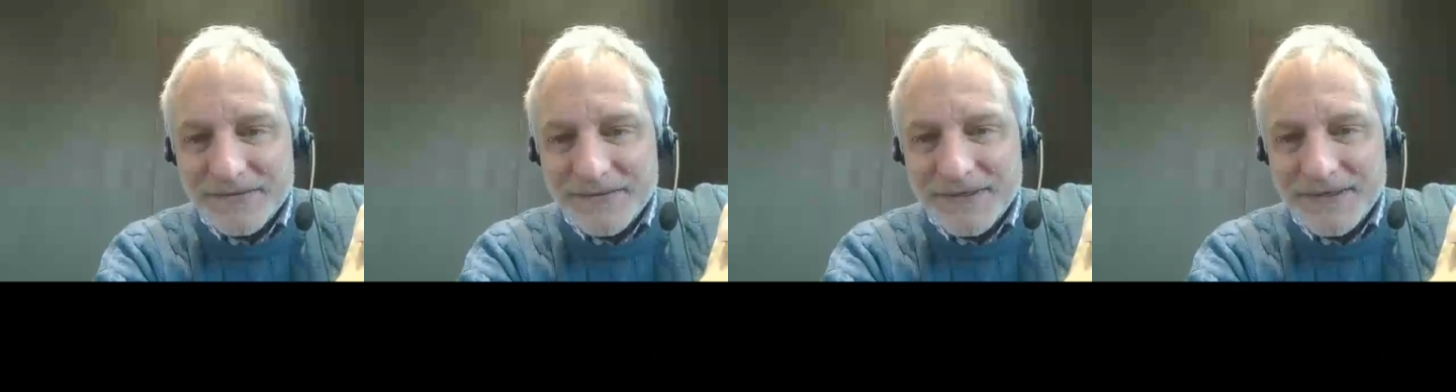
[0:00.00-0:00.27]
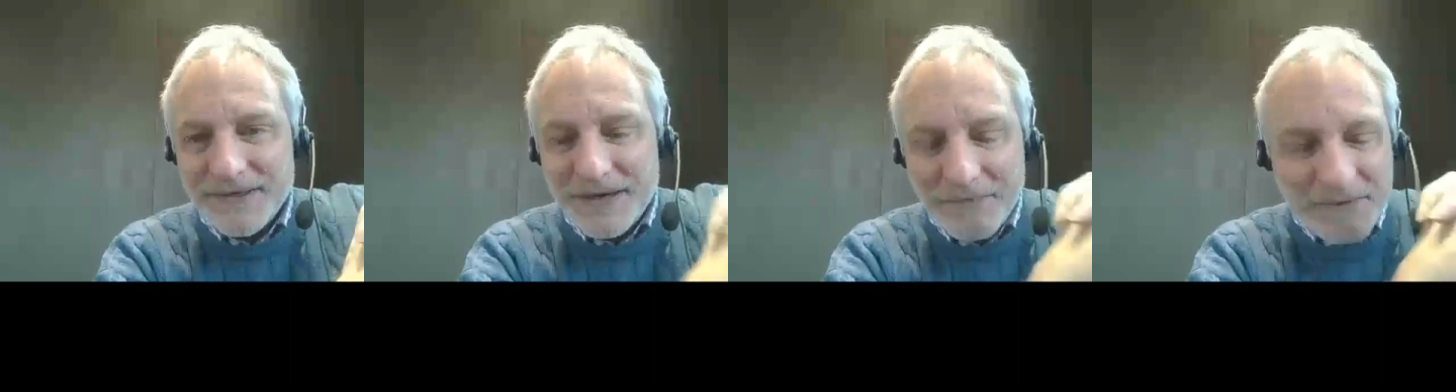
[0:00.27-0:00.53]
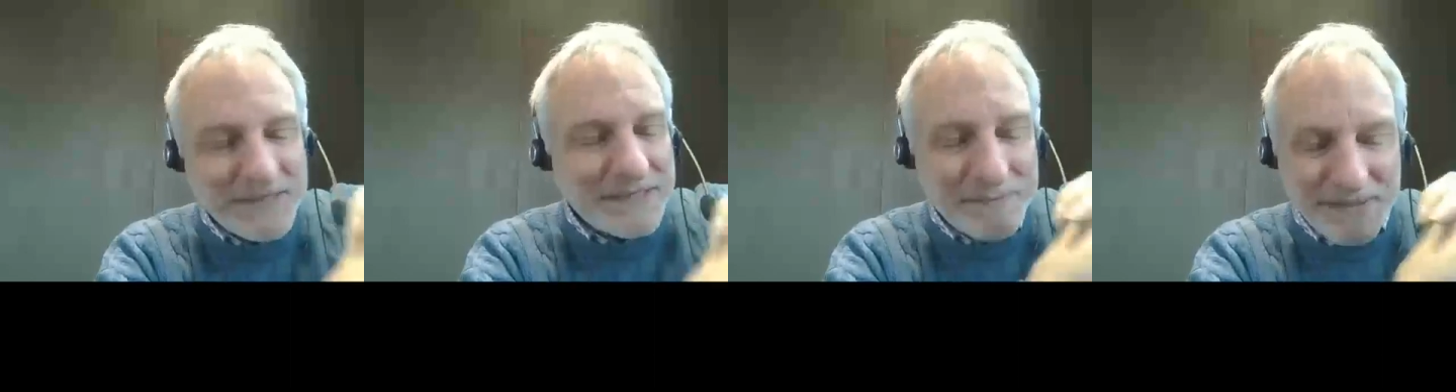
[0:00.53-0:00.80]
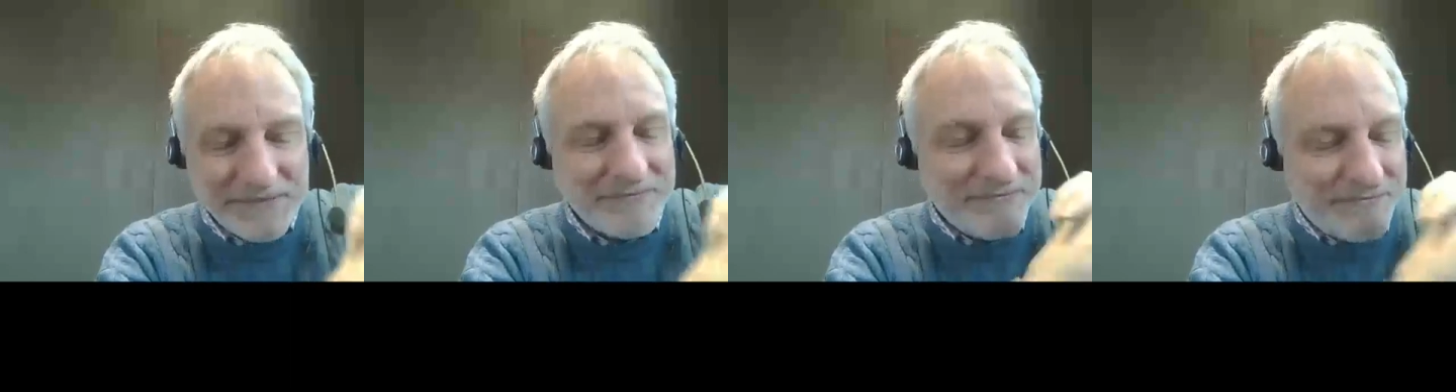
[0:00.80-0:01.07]
Okay, I want to
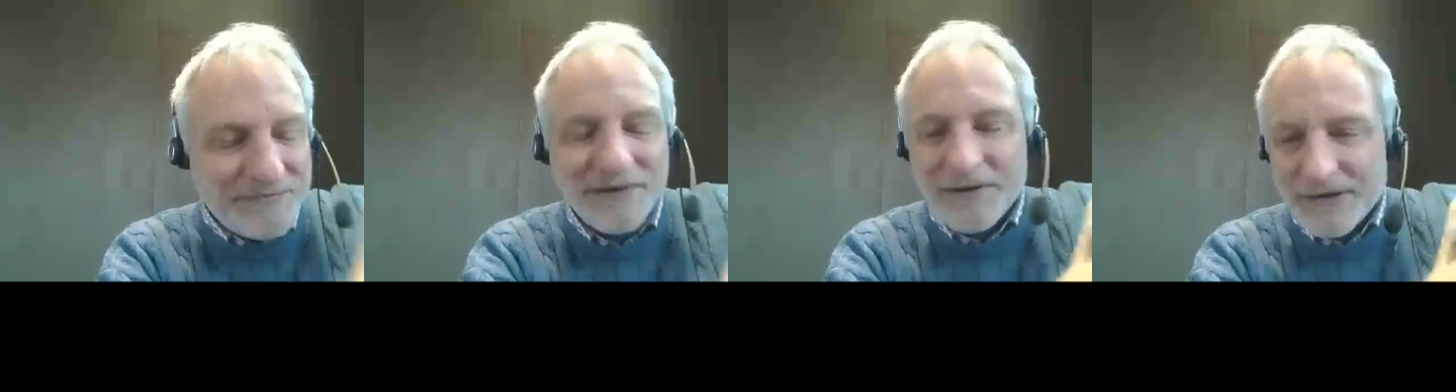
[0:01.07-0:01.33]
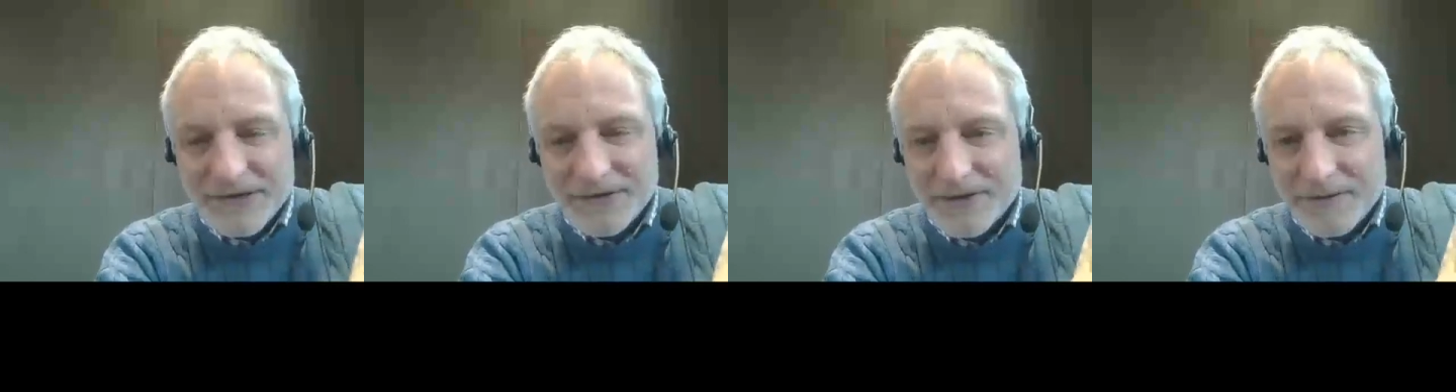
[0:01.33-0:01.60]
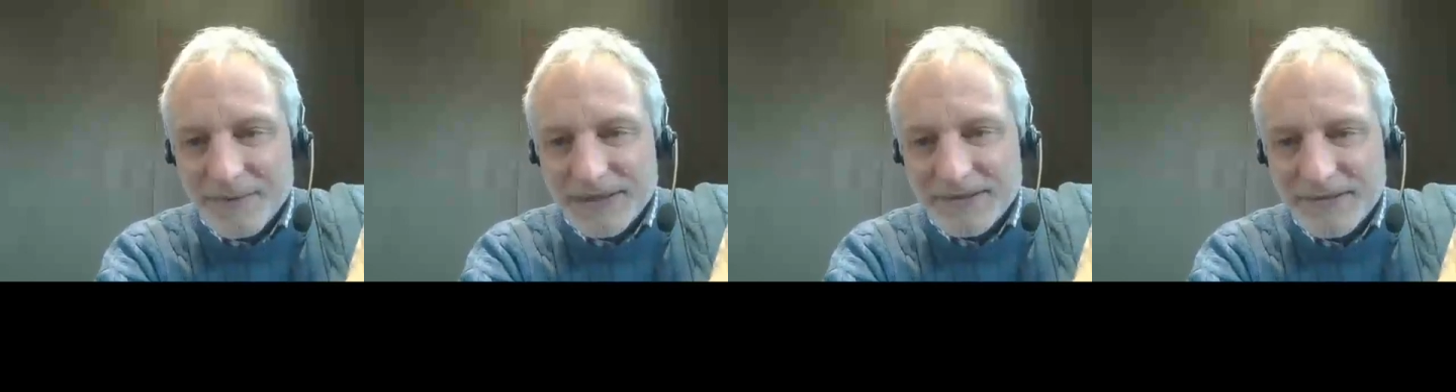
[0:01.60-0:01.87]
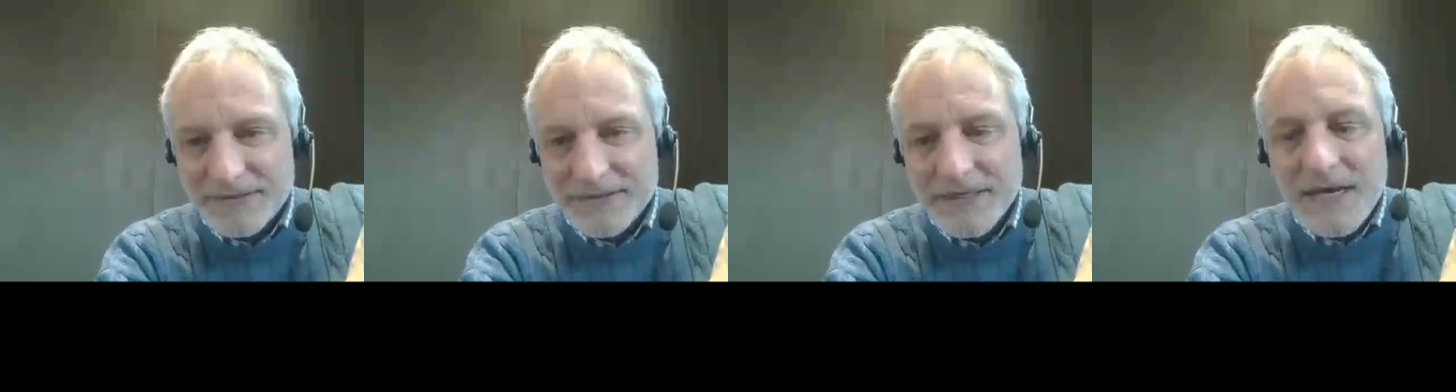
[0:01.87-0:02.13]
be very clear about
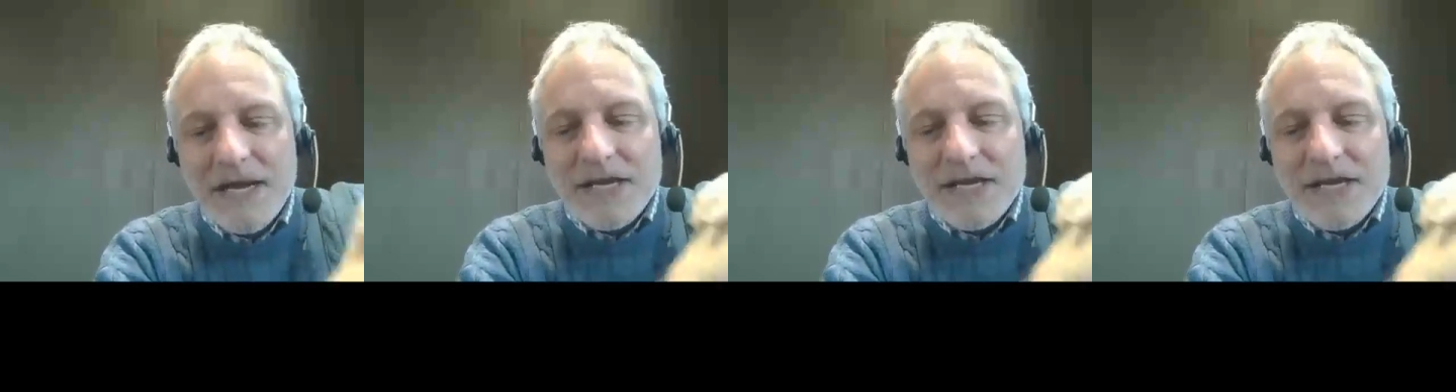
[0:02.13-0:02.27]
this.